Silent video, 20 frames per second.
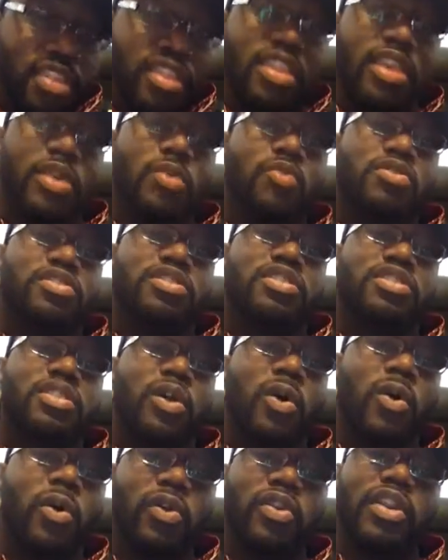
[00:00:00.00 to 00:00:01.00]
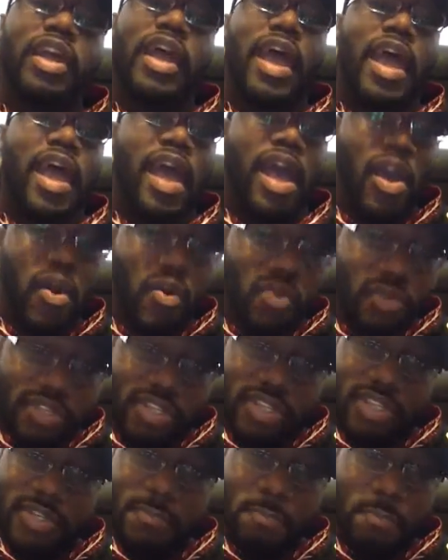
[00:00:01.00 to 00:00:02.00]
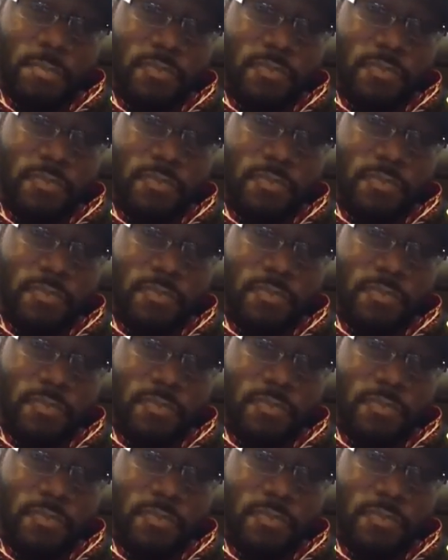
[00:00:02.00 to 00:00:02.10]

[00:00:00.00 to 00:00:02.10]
It was sold out.